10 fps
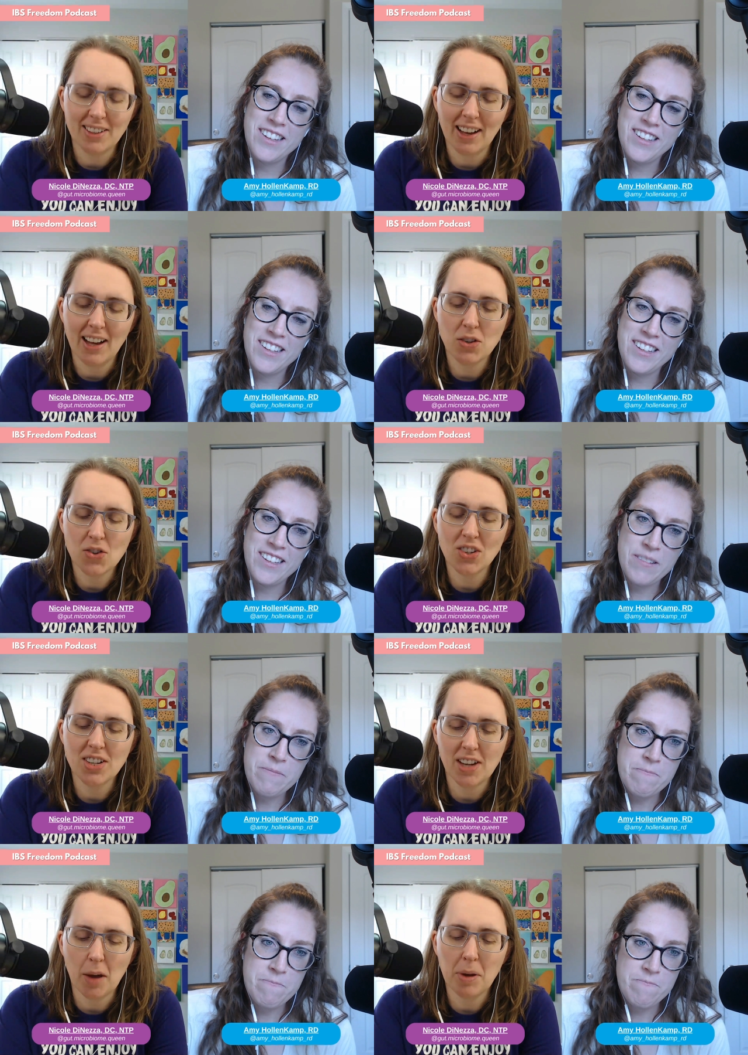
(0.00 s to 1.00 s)
Speaker 1: I, I
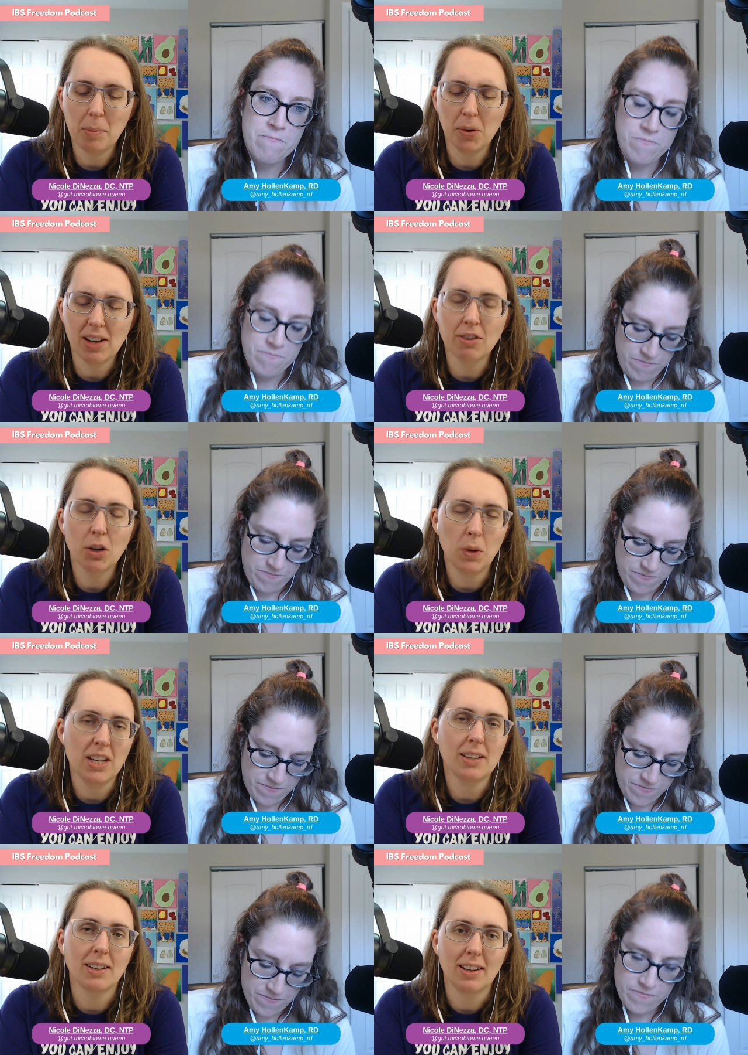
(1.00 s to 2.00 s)
usually tell people give it a
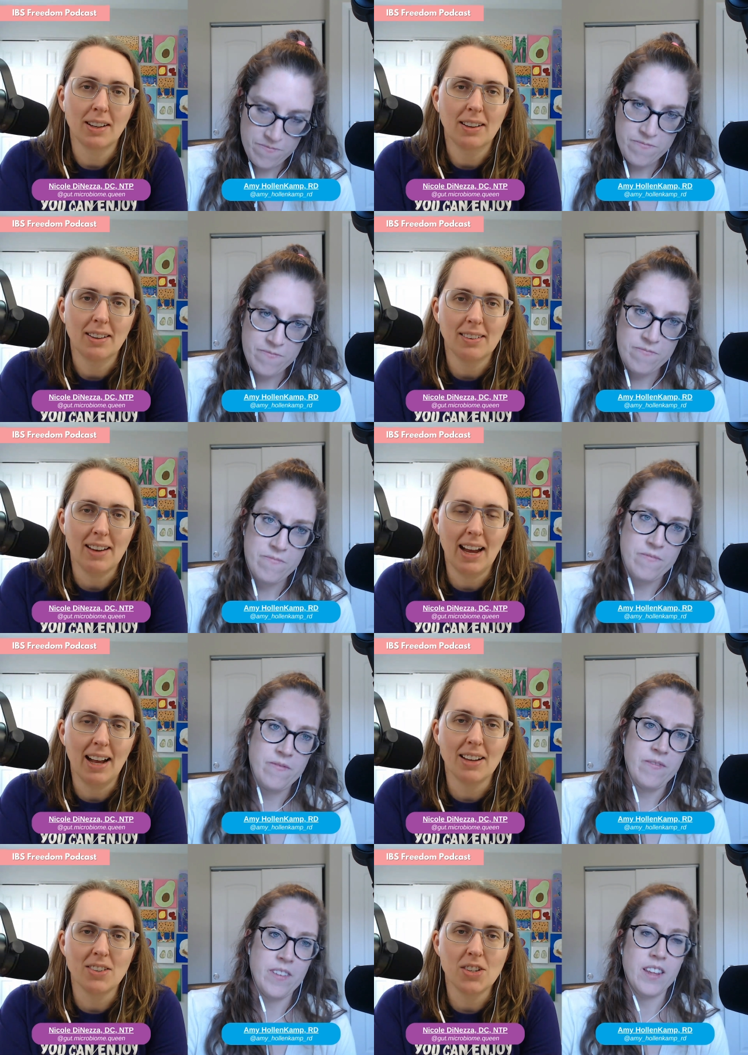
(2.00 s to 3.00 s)
week
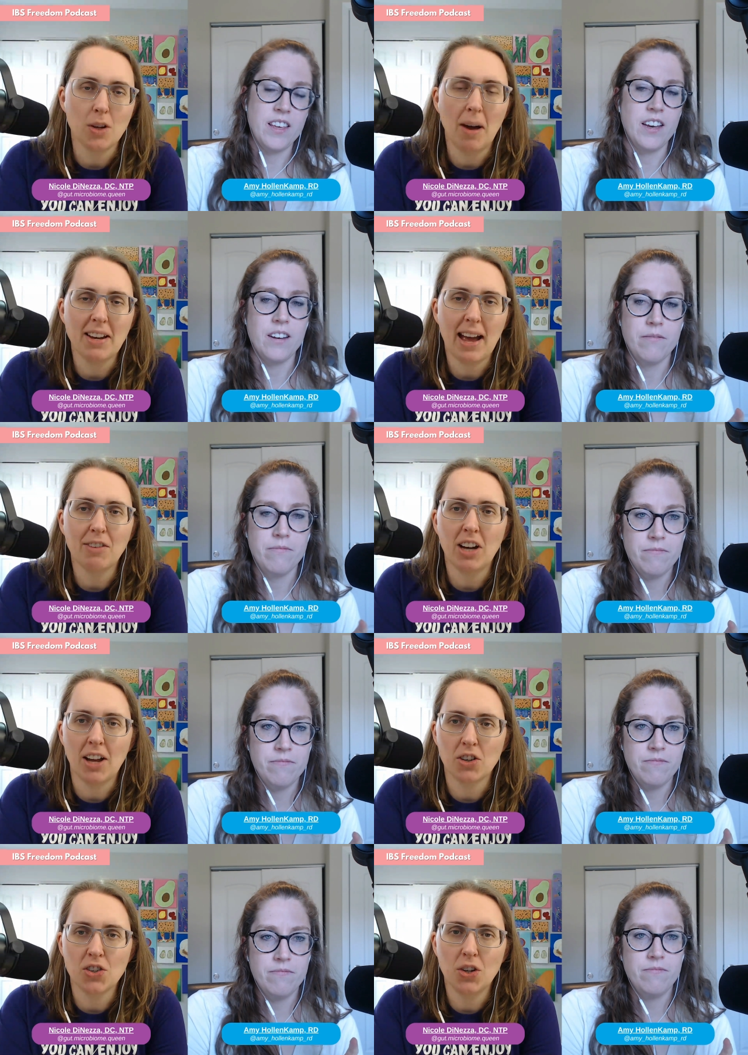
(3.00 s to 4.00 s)
and yeah. you might have a
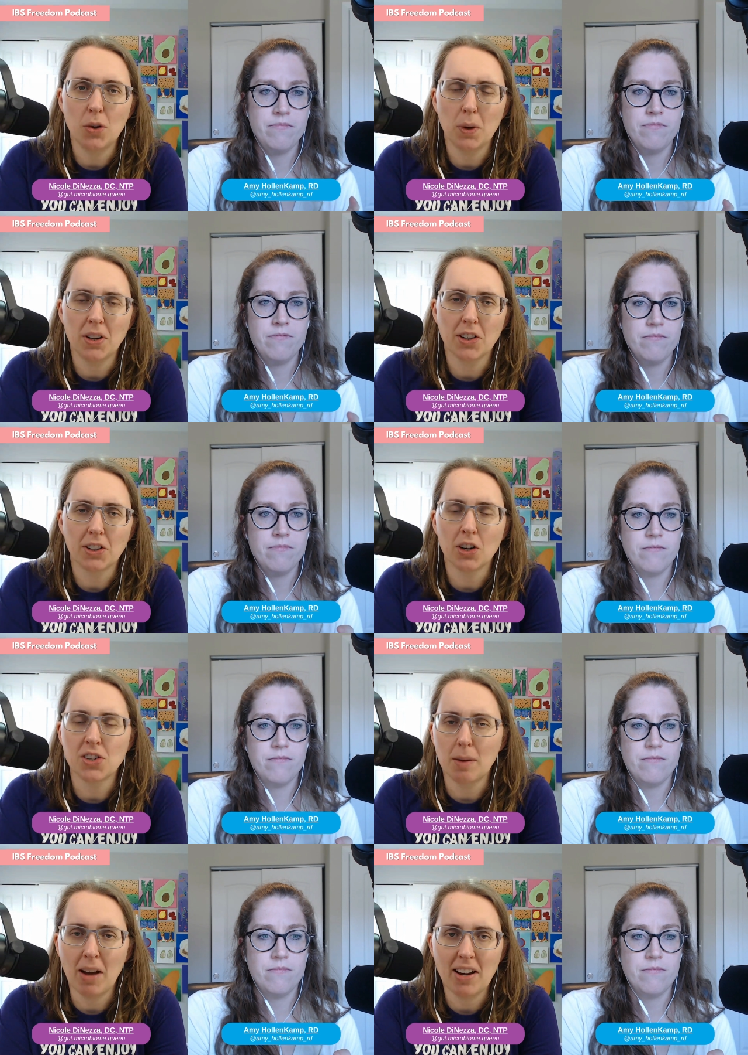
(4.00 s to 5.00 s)
night or two where you're
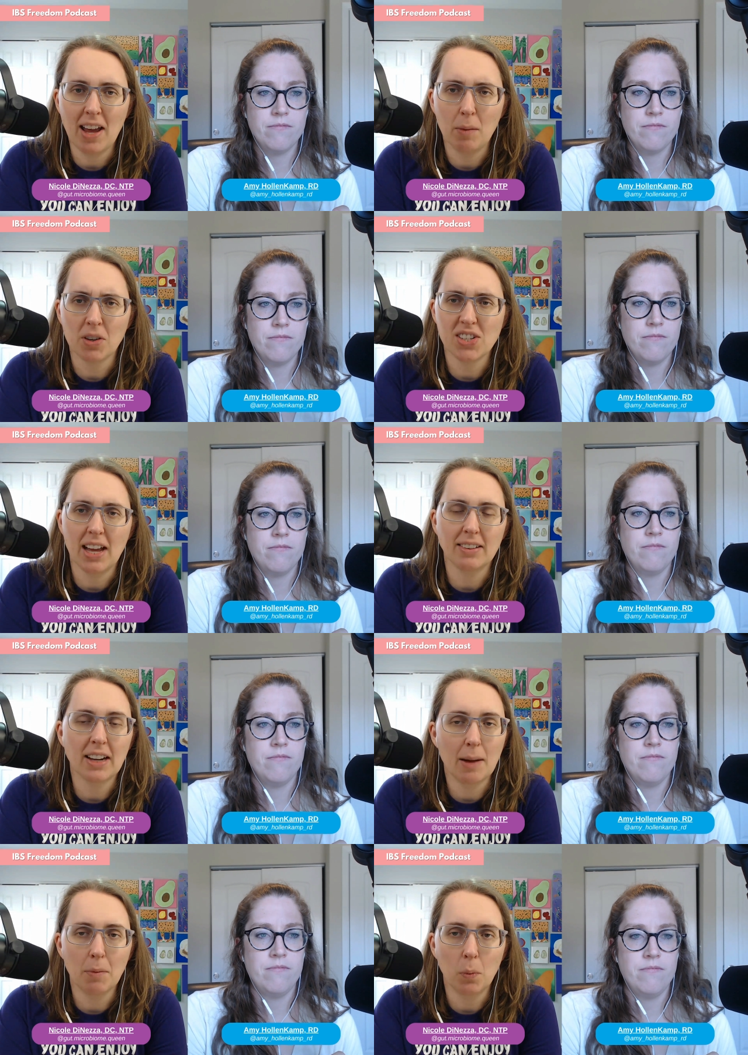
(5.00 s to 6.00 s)
cursing my name or saying
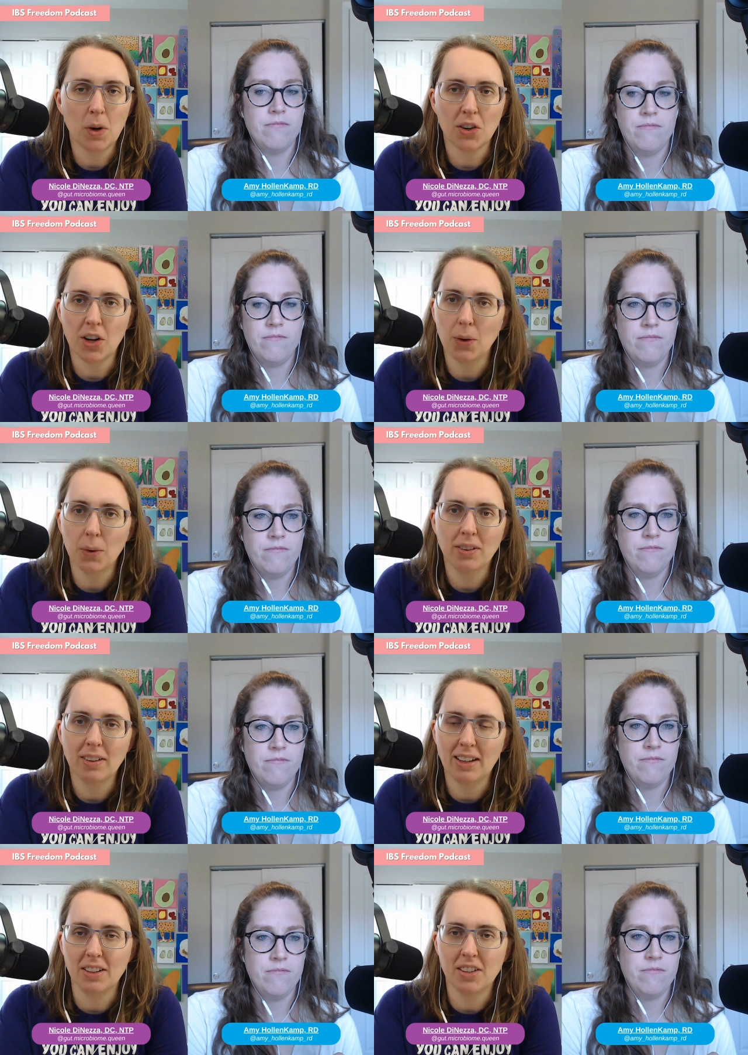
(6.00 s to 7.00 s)
that I'm a weirdo
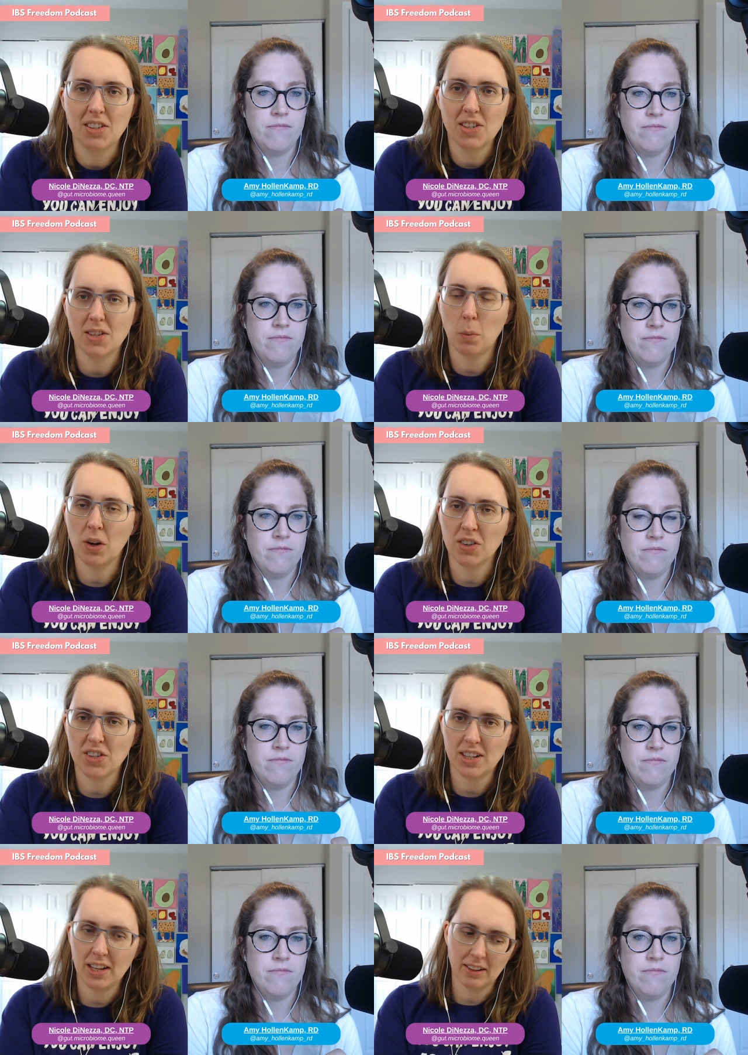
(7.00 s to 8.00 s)
and that this is the
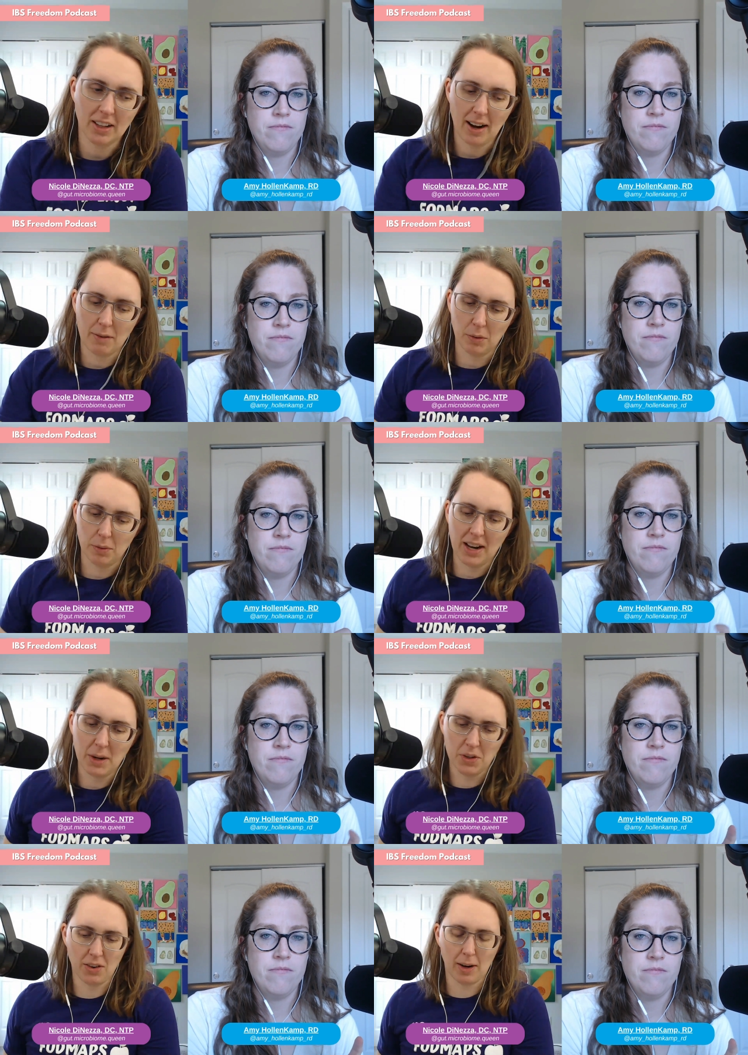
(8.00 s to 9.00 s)
weirdest thing that ever
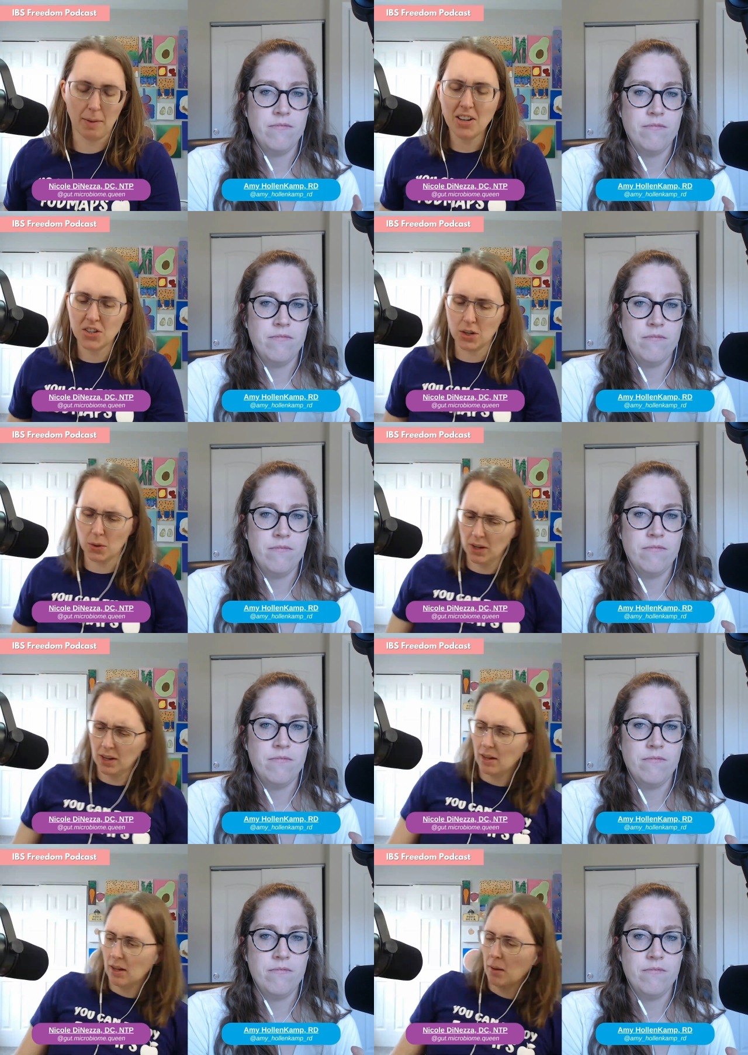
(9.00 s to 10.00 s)
anyone's recommended to you.